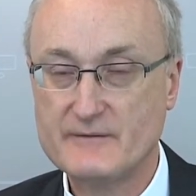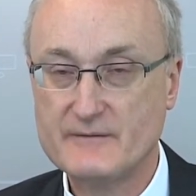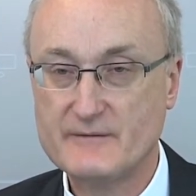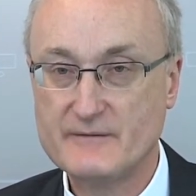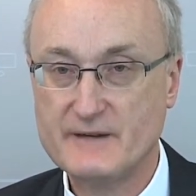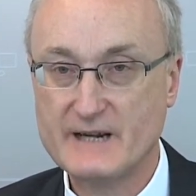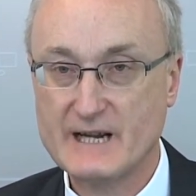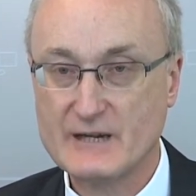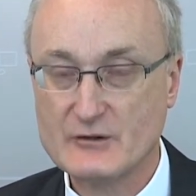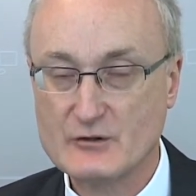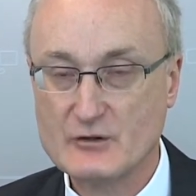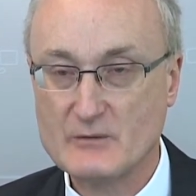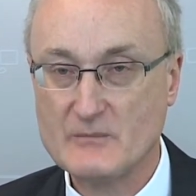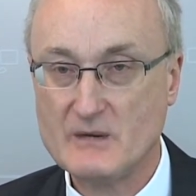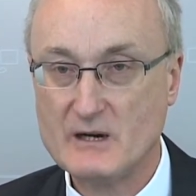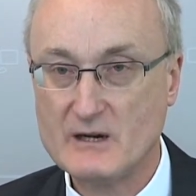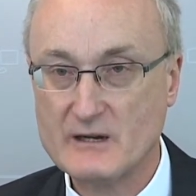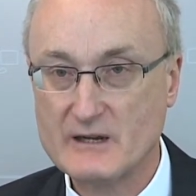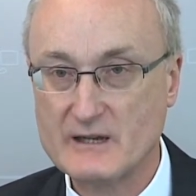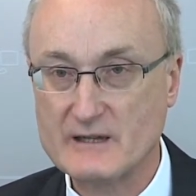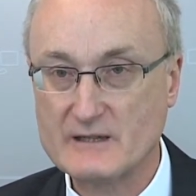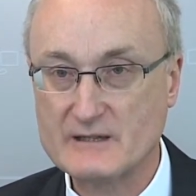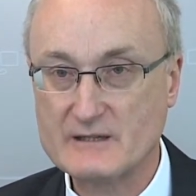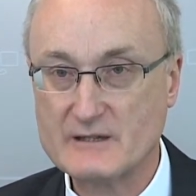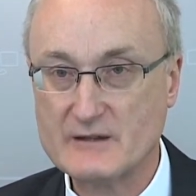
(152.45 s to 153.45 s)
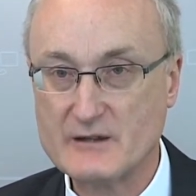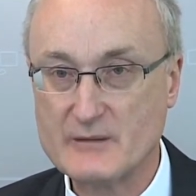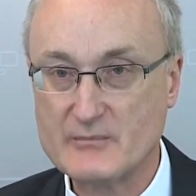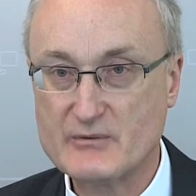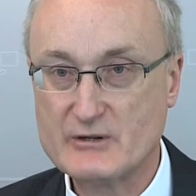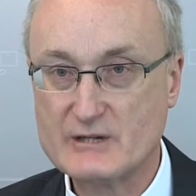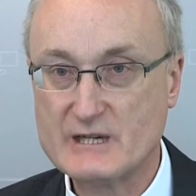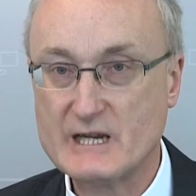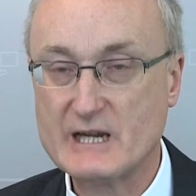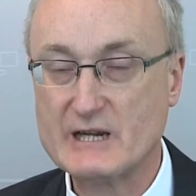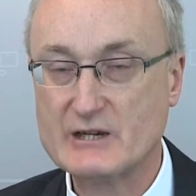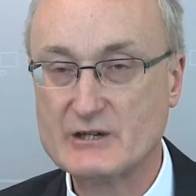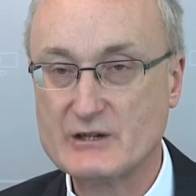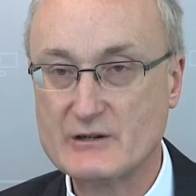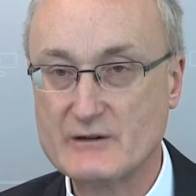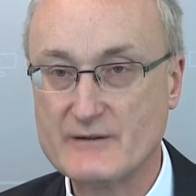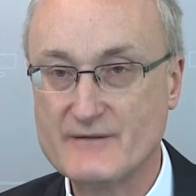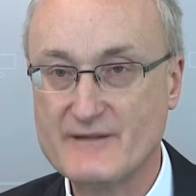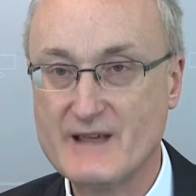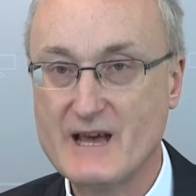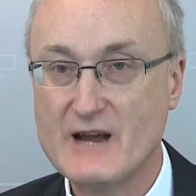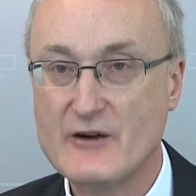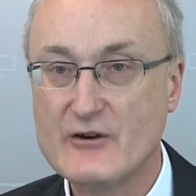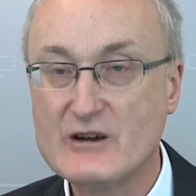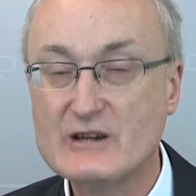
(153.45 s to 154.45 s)
financial markets and the protection
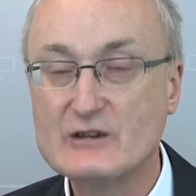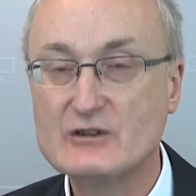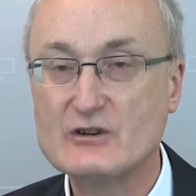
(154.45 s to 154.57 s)
of their